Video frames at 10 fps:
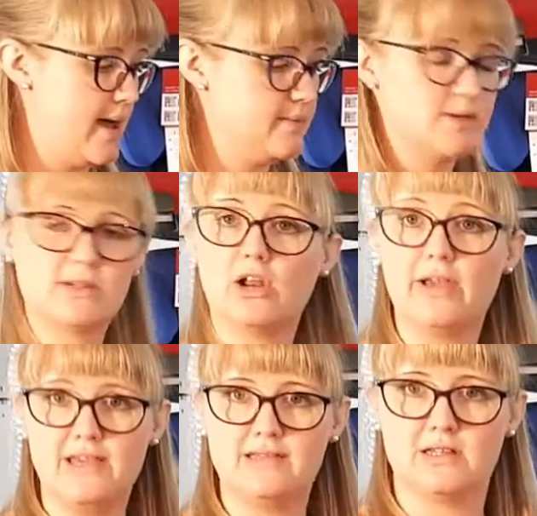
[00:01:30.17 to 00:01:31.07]
So it's a lot
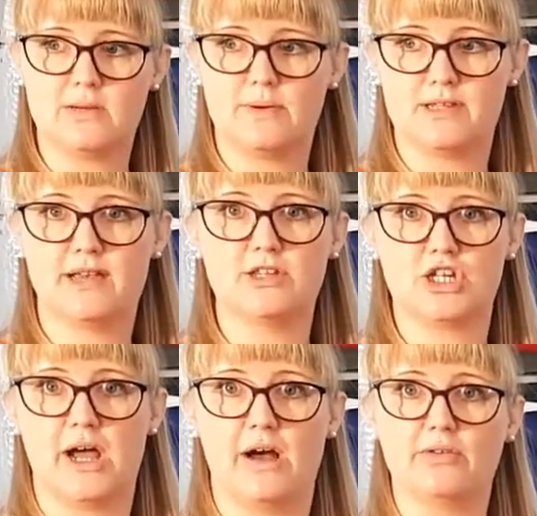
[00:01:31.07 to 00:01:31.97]
easier to protect a
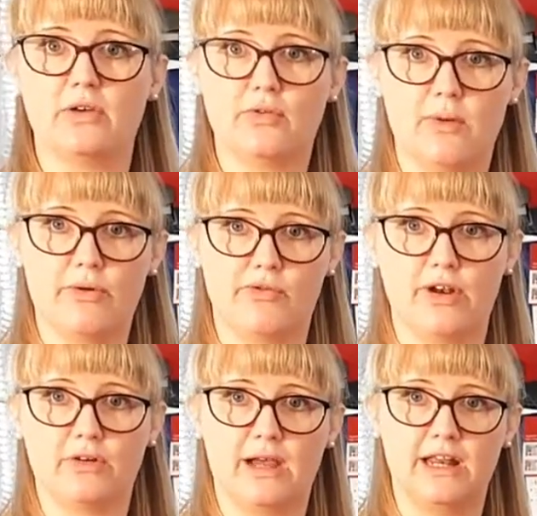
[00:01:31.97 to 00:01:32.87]
child from a
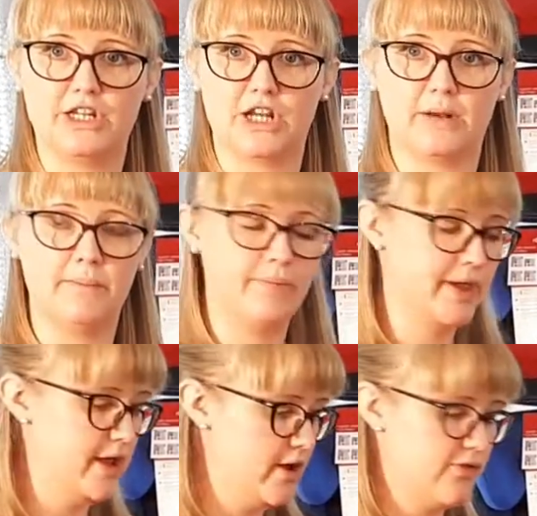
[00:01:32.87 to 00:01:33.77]
frontal collision.
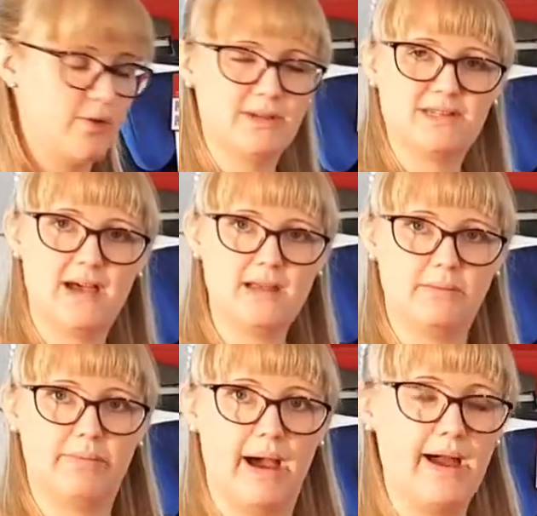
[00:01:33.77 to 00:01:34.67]
From a side
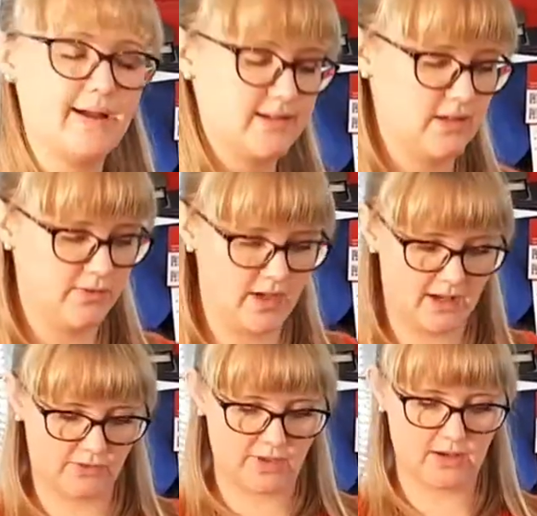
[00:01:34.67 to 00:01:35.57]
impact, if you
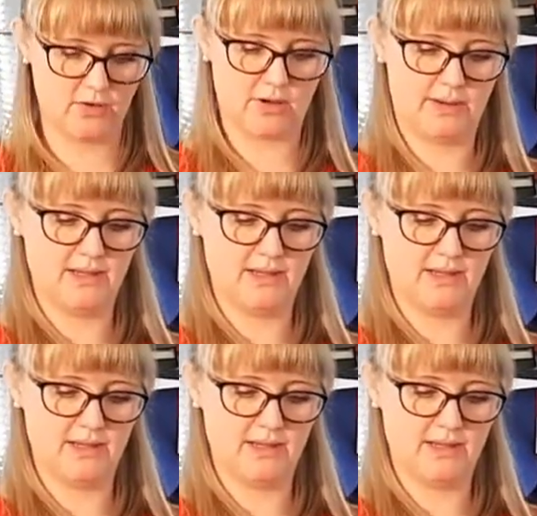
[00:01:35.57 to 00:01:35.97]
had a vehicle coming